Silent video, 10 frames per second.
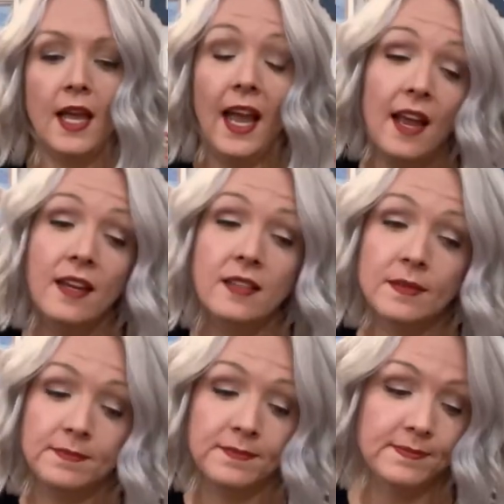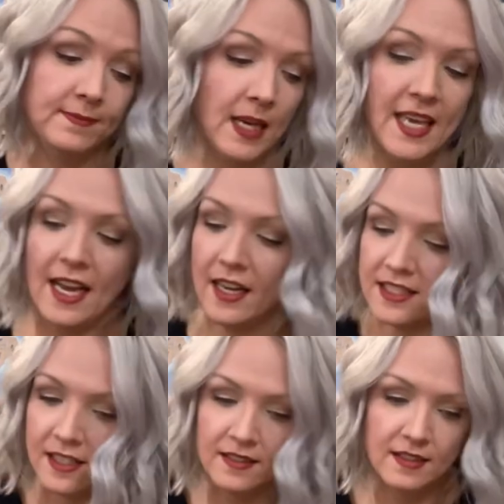And again, is
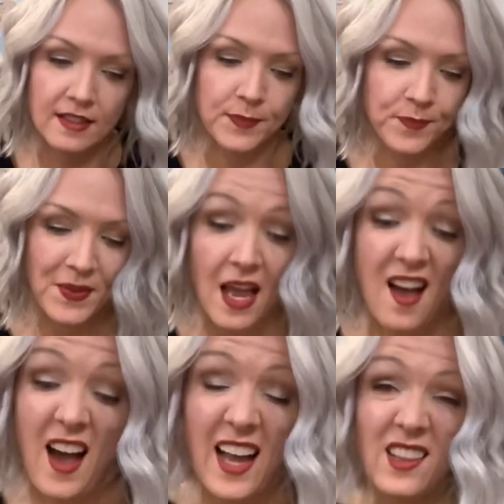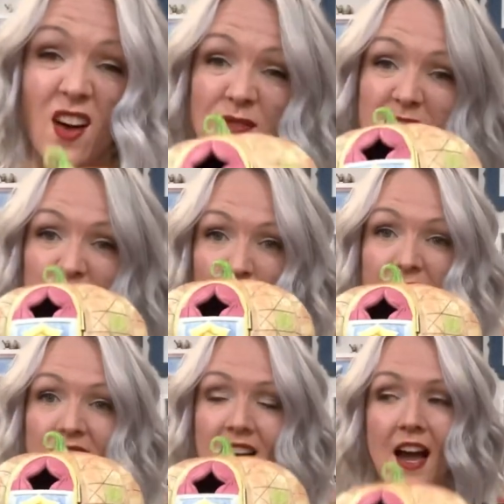it? I love this
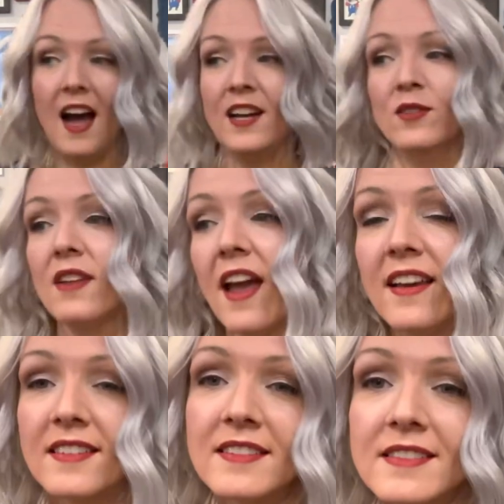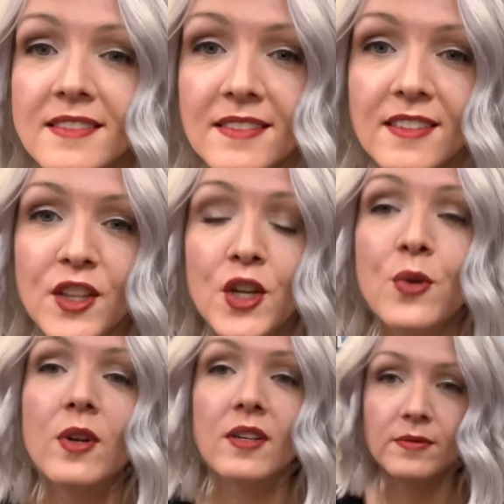one. I don't like the
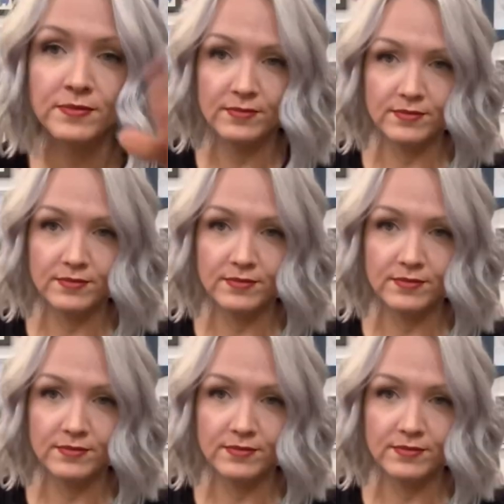newer